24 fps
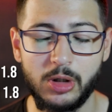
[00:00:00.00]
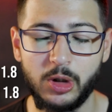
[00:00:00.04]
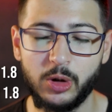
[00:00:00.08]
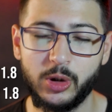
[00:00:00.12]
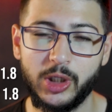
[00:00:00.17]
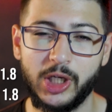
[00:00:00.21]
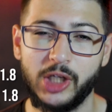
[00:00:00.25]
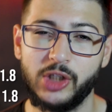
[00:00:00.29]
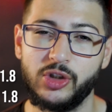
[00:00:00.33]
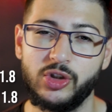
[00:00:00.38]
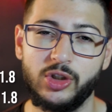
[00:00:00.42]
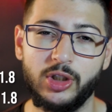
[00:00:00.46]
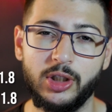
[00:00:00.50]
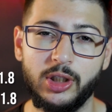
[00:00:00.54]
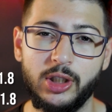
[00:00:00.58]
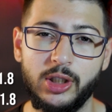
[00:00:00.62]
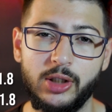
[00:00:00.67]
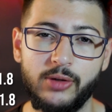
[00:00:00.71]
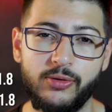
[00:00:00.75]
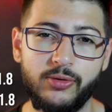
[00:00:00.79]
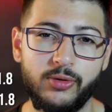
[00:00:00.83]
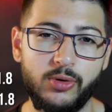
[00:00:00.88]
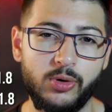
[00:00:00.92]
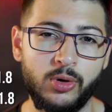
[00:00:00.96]

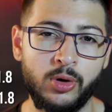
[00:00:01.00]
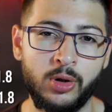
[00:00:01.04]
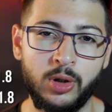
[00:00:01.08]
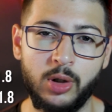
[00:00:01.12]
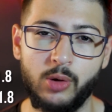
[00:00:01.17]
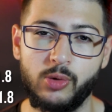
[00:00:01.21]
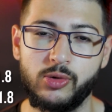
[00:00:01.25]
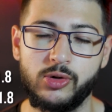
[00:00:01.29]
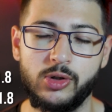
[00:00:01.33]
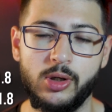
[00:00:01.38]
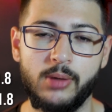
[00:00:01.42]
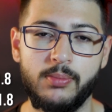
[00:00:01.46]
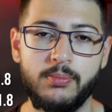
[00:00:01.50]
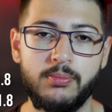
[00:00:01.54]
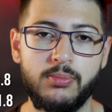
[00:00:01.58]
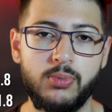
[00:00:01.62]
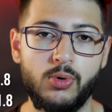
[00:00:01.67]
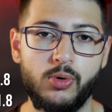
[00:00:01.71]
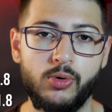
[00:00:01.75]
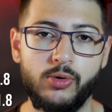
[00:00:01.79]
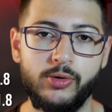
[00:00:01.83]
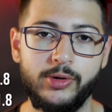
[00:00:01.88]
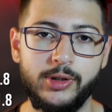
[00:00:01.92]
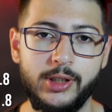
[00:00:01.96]
occasionally for
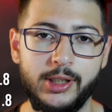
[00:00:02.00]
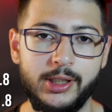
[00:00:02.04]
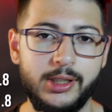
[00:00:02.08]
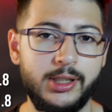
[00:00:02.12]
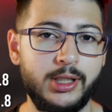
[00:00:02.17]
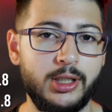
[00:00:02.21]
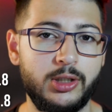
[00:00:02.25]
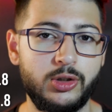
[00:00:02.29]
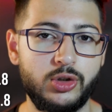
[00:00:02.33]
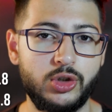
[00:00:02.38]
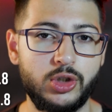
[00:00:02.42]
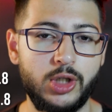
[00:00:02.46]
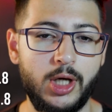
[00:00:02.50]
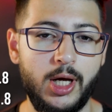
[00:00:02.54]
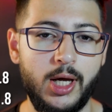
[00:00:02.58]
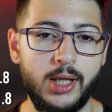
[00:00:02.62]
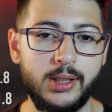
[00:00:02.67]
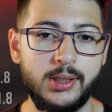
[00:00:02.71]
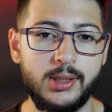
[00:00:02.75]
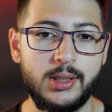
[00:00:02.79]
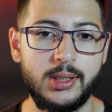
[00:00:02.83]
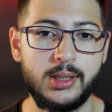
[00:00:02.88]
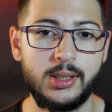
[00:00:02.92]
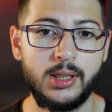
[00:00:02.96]
close-up or detailed
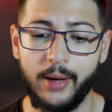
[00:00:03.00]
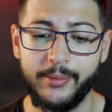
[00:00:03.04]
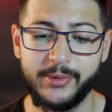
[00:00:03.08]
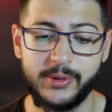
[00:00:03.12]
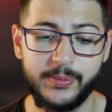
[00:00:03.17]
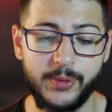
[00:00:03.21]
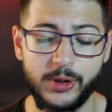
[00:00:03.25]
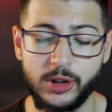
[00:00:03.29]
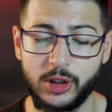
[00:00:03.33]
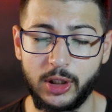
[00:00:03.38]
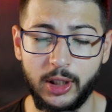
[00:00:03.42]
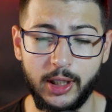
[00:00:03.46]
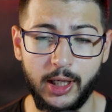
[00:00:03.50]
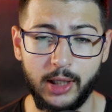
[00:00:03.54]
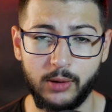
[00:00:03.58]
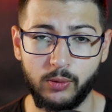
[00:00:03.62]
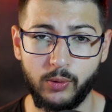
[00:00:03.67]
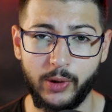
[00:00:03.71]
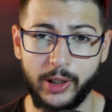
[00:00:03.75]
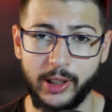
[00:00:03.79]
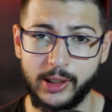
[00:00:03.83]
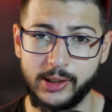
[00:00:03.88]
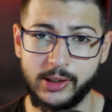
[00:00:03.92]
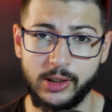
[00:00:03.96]
shots, especially at
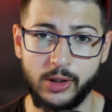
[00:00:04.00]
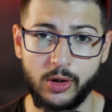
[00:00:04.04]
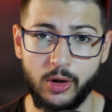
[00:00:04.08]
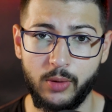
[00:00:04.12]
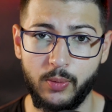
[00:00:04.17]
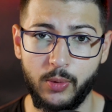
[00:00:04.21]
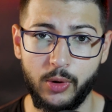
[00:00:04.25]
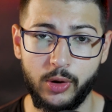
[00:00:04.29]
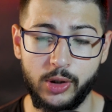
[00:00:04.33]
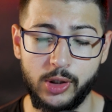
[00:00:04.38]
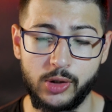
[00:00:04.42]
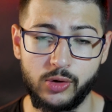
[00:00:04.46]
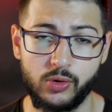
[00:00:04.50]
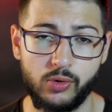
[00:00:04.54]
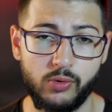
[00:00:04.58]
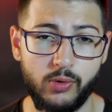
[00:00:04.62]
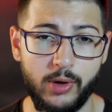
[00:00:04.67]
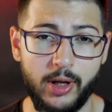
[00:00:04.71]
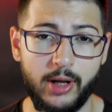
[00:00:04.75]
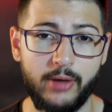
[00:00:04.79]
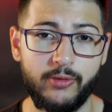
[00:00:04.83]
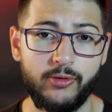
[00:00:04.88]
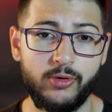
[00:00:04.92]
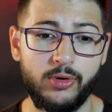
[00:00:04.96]
wedding ceremonies or
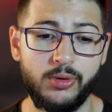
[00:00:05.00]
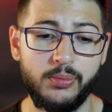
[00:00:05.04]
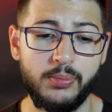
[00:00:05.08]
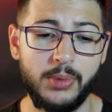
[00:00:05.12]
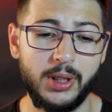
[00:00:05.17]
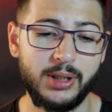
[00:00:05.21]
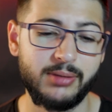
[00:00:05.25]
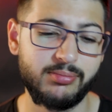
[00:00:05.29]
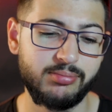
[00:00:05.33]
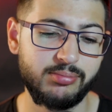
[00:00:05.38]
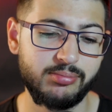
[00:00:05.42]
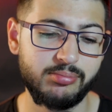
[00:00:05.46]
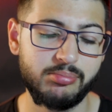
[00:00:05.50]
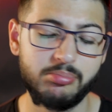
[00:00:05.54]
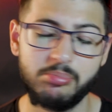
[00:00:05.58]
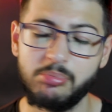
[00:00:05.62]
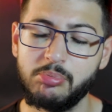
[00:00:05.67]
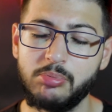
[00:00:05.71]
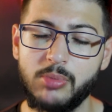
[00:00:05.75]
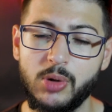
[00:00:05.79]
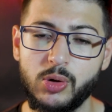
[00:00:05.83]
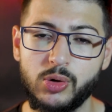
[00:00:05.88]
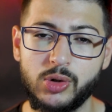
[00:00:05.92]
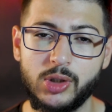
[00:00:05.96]
whatever, but
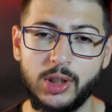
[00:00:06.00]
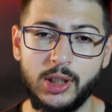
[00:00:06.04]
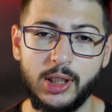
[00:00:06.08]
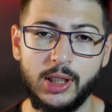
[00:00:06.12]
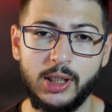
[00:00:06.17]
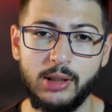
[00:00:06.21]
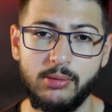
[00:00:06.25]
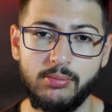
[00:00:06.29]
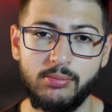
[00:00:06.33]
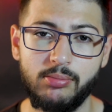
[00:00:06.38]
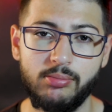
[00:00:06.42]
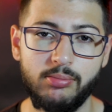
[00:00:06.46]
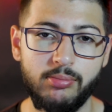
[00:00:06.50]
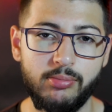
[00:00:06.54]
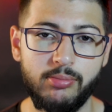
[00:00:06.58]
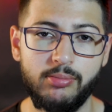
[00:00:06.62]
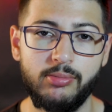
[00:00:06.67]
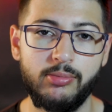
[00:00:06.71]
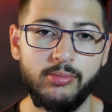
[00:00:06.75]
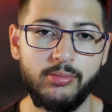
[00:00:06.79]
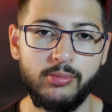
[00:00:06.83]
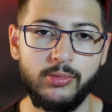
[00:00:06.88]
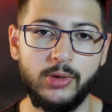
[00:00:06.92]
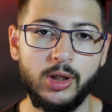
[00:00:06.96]
mostly
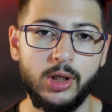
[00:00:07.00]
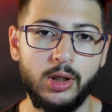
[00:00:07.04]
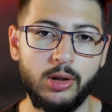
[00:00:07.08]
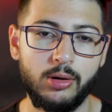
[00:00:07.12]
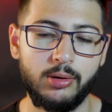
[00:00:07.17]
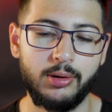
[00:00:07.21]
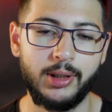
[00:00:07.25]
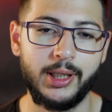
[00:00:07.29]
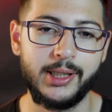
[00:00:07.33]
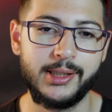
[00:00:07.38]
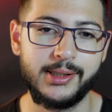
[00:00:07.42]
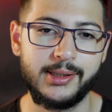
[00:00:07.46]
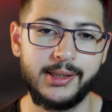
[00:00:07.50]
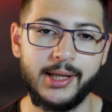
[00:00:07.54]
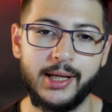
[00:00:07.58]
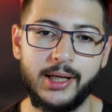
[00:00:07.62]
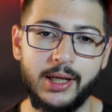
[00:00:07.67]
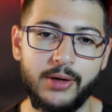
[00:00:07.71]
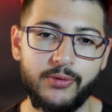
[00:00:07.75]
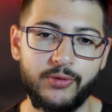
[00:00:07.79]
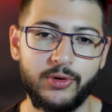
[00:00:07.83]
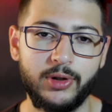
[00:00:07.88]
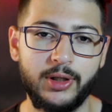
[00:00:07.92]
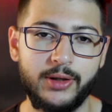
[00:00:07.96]
the lens that
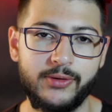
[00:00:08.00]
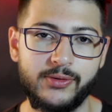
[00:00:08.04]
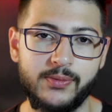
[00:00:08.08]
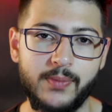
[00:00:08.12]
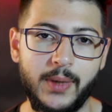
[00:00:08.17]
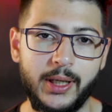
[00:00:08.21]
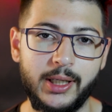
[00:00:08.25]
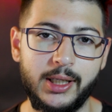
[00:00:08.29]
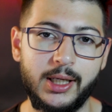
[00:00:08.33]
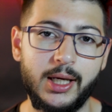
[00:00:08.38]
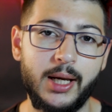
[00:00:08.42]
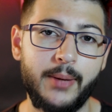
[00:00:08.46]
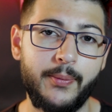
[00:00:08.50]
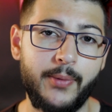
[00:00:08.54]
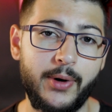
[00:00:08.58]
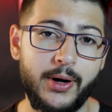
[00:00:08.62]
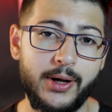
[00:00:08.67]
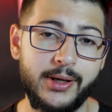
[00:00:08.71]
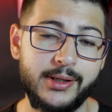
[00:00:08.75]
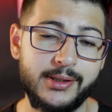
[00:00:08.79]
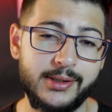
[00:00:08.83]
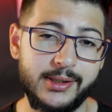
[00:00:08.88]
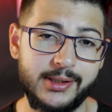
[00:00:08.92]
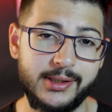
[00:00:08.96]
never leaves my
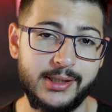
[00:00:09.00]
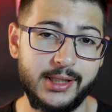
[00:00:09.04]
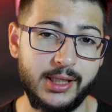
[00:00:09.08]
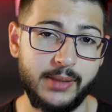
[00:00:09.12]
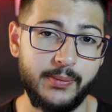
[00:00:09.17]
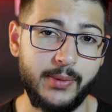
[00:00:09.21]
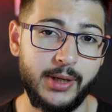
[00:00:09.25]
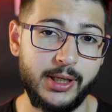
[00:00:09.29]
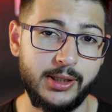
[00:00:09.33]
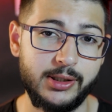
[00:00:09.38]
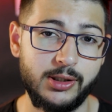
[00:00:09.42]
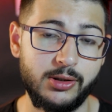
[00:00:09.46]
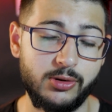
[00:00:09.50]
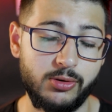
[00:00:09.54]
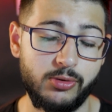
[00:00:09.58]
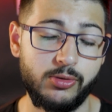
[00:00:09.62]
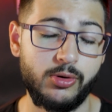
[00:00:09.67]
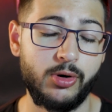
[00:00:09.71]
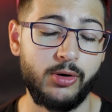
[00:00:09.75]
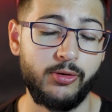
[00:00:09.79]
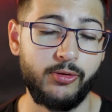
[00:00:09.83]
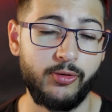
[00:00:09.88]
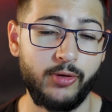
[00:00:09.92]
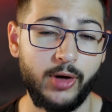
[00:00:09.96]
camera is the Sigma
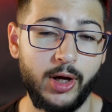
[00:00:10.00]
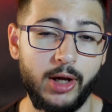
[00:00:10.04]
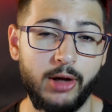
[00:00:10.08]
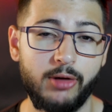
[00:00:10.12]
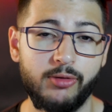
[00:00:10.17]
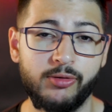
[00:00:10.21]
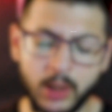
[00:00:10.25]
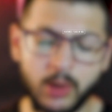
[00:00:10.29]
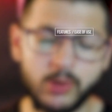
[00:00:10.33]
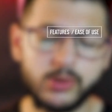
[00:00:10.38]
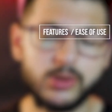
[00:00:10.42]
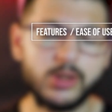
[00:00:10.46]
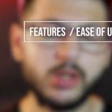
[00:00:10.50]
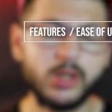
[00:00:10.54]
18-35. And let's